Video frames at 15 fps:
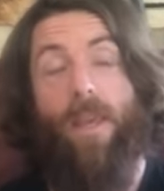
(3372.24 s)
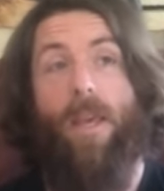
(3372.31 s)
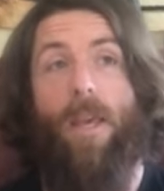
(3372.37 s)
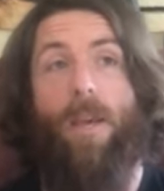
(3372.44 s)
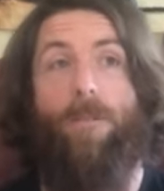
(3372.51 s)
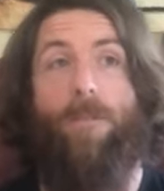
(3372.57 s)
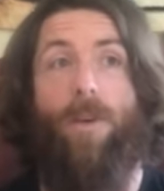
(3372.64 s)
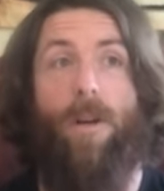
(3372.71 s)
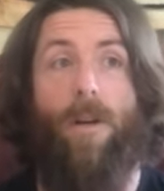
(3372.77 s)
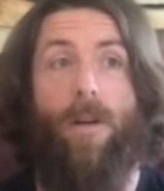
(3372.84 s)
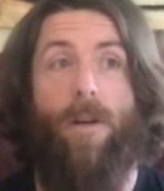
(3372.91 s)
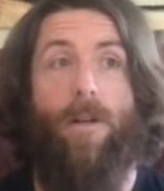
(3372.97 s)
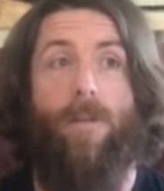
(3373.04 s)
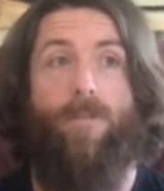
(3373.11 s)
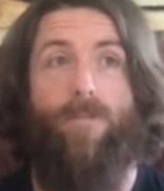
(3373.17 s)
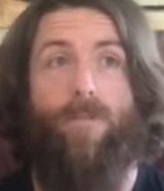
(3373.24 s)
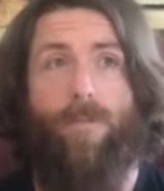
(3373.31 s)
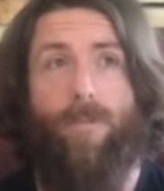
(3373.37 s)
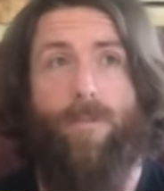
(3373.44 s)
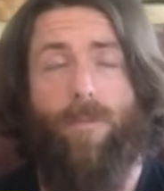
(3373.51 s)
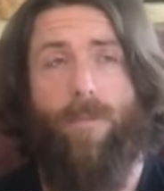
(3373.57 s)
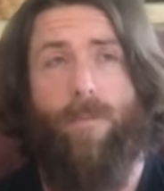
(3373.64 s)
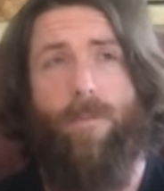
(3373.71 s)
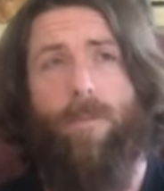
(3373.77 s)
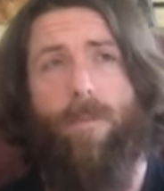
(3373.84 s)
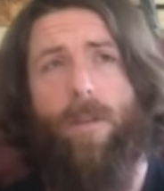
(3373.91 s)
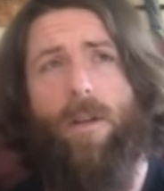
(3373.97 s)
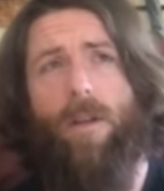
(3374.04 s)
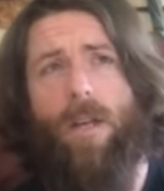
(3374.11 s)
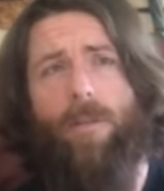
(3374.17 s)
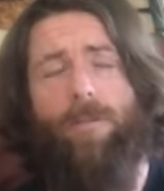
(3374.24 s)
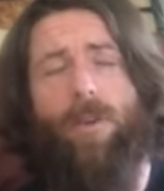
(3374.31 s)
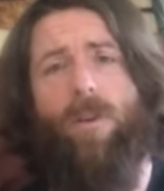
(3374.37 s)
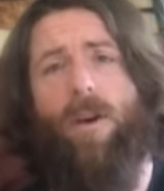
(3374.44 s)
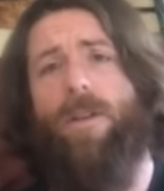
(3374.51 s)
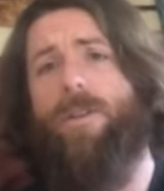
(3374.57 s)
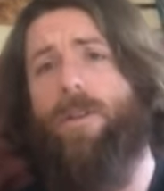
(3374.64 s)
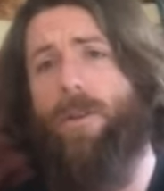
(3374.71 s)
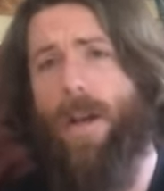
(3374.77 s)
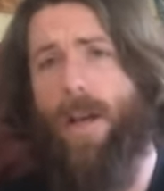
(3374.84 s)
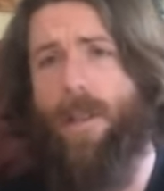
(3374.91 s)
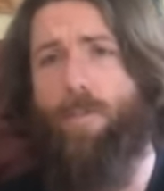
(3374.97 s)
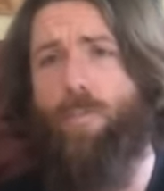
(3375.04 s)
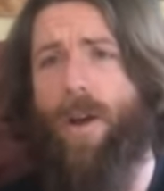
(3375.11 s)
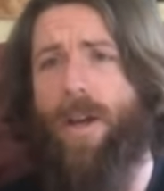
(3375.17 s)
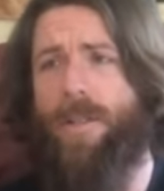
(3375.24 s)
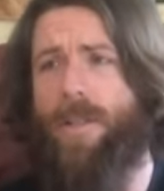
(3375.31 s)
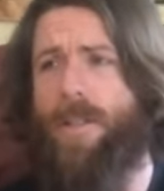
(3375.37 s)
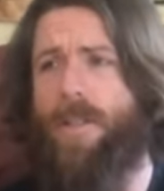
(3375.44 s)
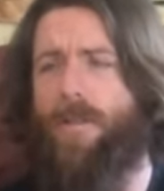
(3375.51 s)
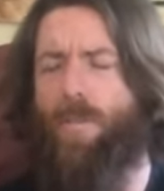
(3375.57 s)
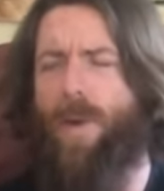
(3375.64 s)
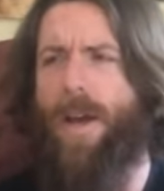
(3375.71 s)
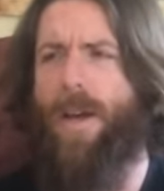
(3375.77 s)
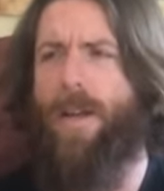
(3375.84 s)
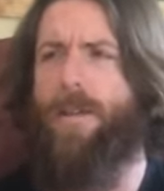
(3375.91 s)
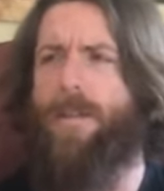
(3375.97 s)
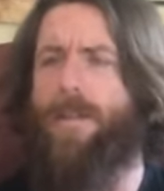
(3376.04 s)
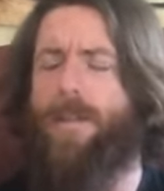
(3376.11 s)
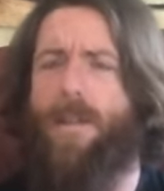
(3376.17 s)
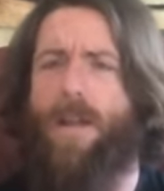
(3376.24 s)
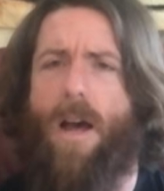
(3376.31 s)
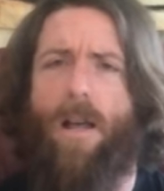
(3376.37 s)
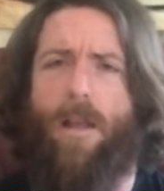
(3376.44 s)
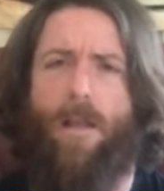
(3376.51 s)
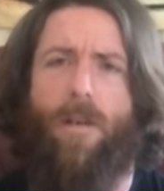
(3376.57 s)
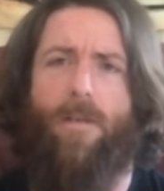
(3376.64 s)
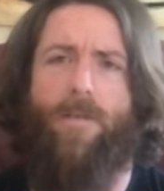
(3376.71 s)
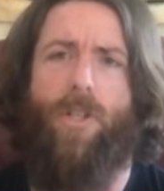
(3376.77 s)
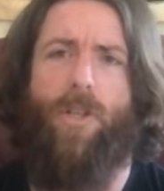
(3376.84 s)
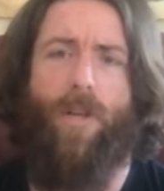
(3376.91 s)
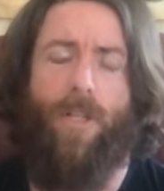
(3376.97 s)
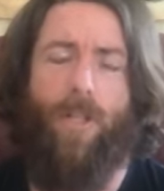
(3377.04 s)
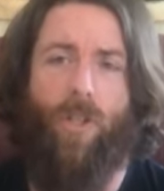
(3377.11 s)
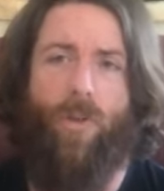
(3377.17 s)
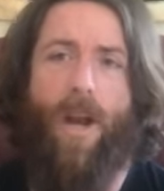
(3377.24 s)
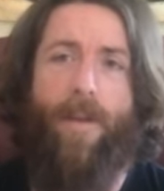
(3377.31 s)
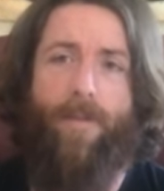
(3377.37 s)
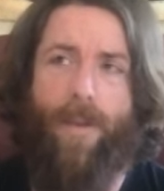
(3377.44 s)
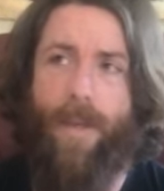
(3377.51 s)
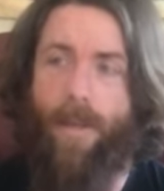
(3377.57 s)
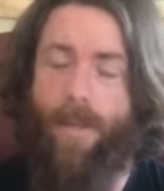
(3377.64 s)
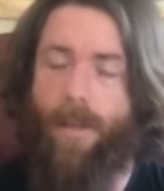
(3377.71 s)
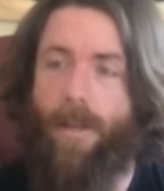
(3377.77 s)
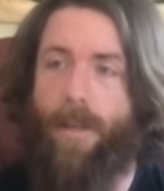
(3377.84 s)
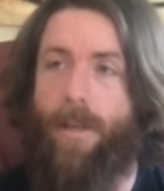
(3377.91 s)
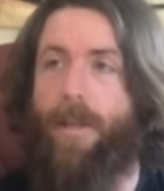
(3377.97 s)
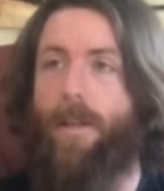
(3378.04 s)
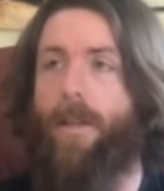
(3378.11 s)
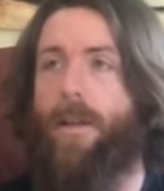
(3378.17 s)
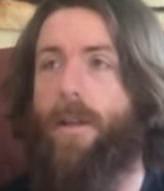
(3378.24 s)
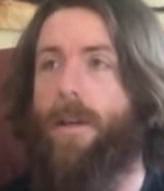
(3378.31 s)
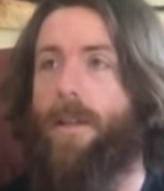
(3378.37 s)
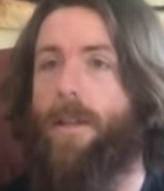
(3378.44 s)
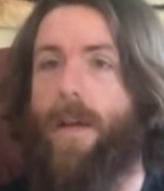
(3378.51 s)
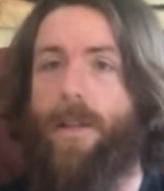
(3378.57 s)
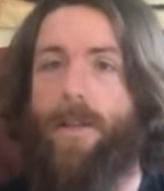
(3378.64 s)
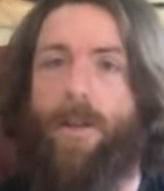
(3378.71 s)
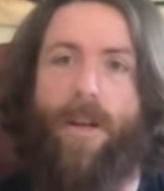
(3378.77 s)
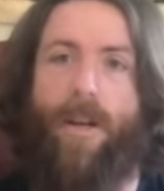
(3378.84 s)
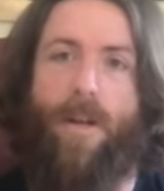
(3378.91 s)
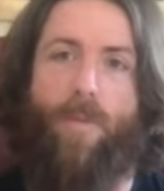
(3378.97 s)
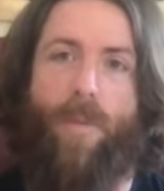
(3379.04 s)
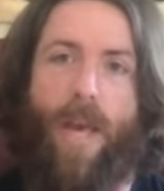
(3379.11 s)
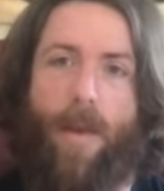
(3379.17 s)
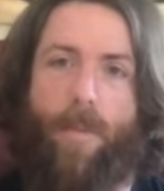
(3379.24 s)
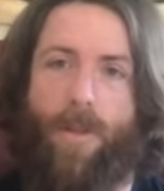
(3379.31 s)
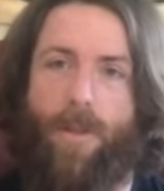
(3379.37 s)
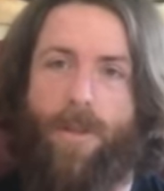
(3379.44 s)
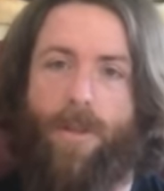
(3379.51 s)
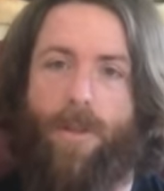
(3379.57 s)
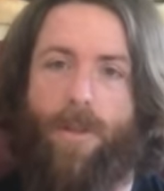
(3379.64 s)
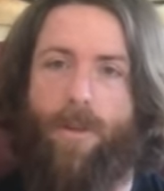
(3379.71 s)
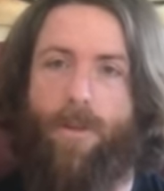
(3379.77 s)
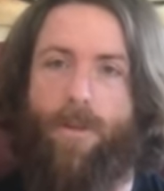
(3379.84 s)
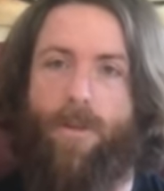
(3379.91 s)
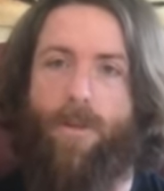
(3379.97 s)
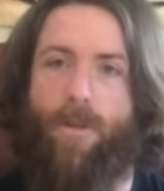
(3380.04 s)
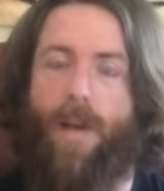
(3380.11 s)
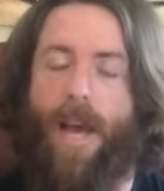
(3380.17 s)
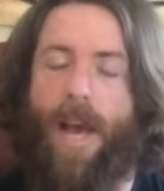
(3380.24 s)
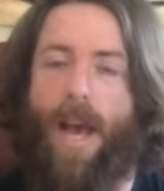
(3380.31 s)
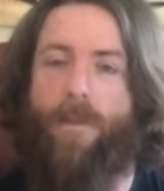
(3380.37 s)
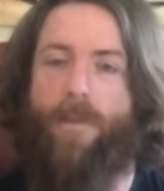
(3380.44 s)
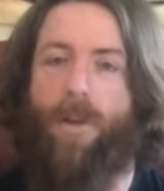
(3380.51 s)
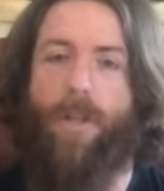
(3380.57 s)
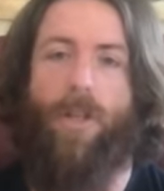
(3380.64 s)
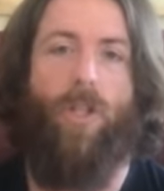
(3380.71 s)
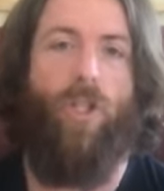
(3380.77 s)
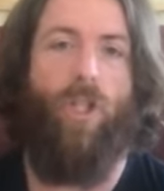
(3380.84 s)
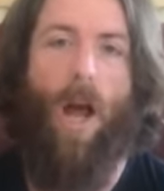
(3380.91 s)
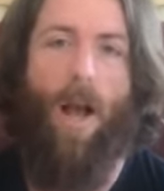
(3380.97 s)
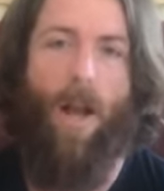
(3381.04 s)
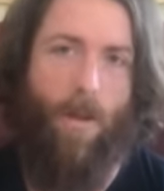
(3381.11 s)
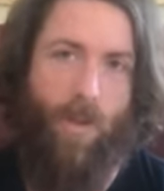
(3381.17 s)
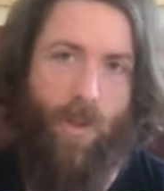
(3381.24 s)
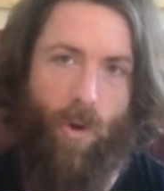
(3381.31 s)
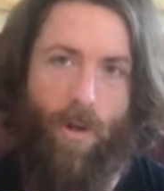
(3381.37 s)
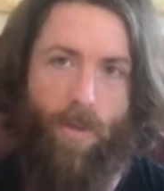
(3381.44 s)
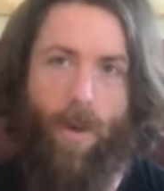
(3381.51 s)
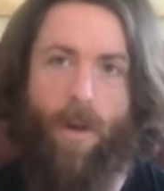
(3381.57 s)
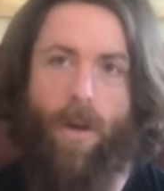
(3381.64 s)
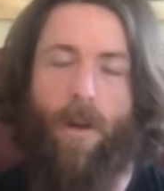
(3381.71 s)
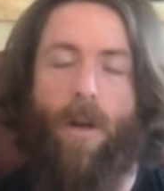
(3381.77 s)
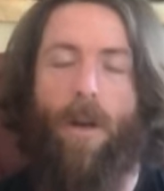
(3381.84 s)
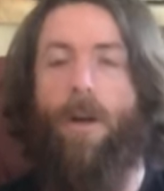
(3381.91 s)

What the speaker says: if you've also got the presence of mind to not live too extravagantly, then you're going to be able to have a good shock absorber